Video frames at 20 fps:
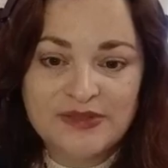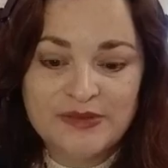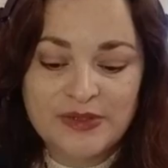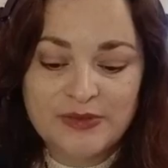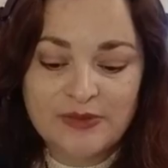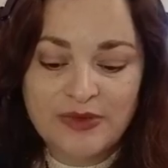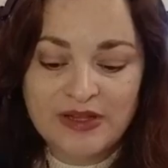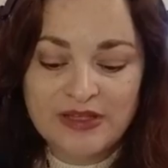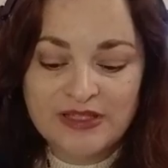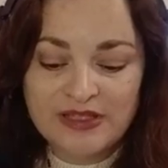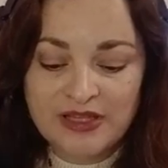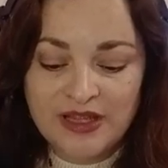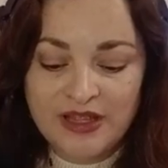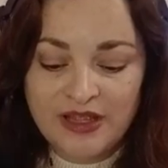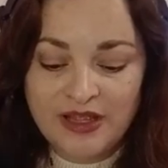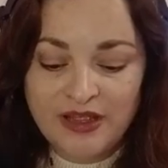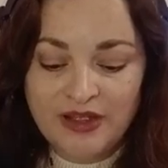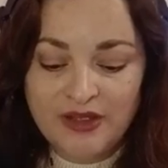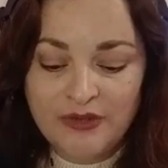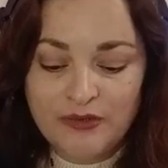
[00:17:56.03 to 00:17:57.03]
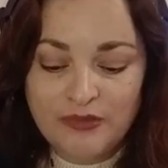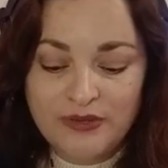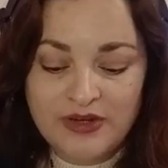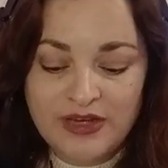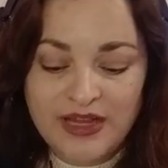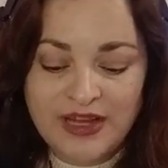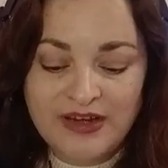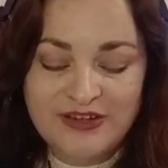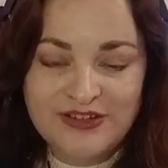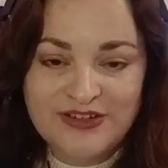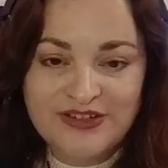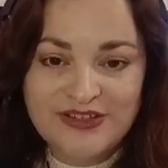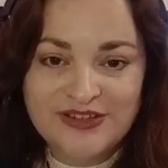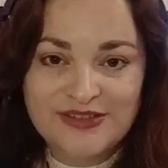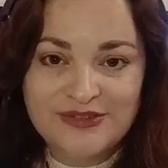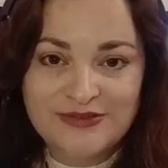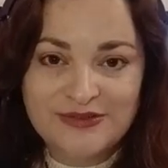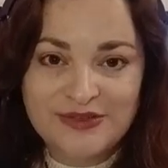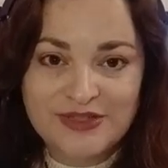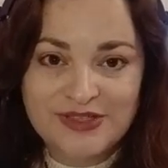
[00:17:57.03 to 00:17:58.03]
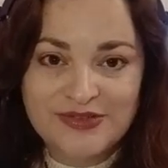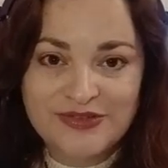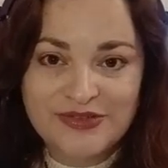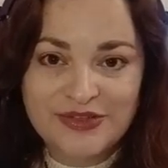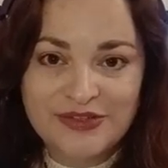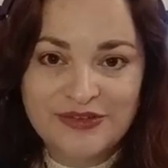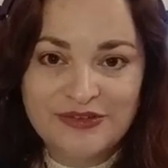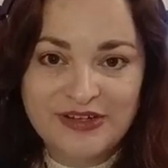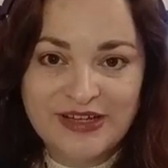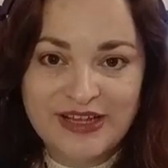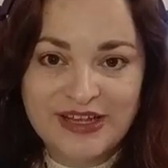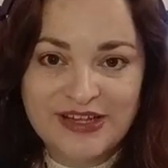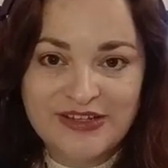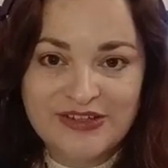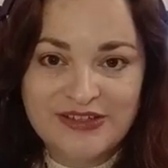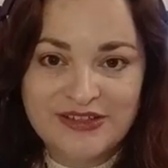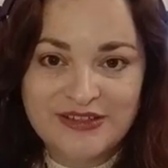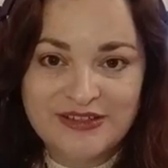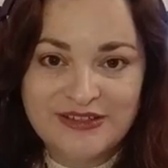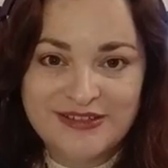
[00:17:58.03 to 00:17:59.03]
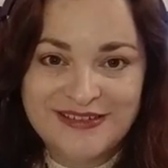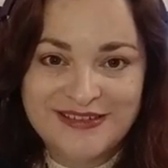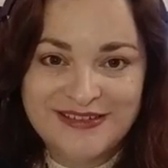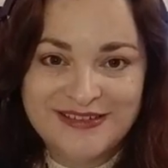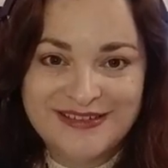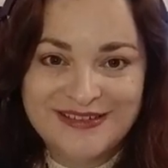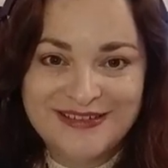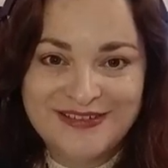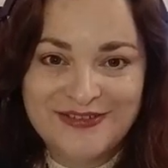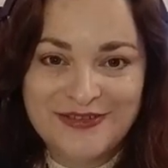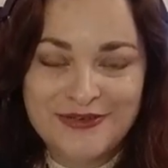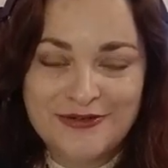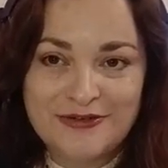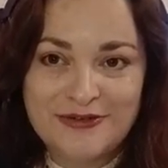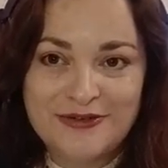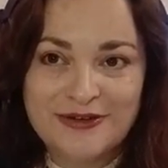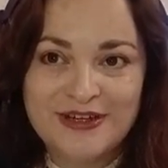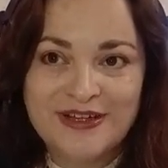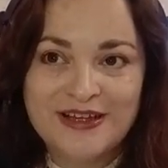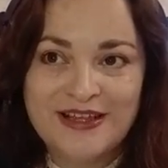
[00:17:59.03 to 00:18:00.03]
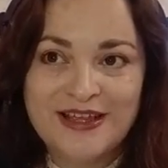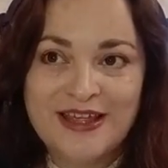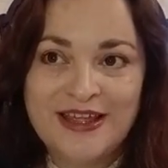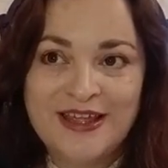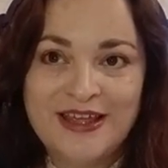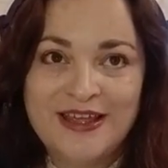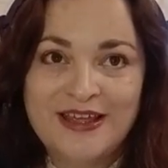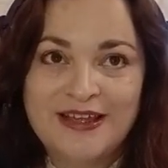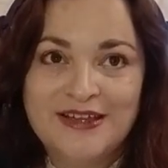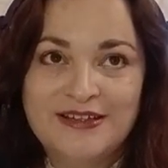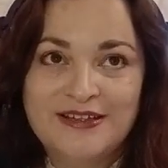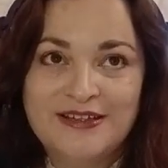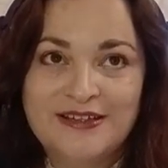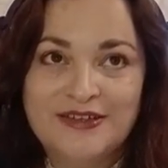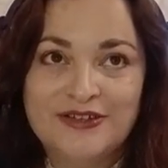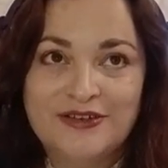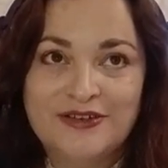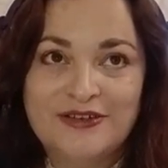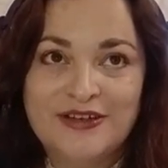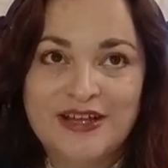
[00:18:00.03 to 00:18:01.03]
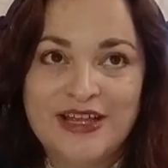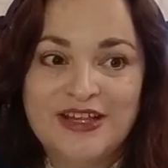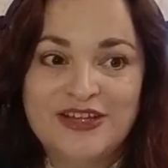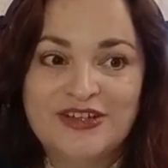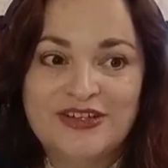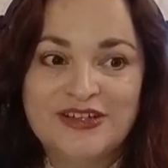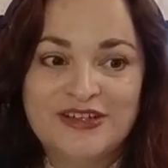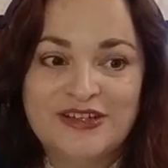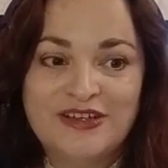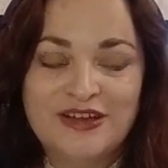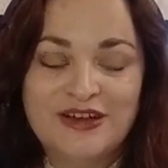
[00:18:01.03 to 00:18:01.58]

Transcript: We want one energy source for creation, for the creation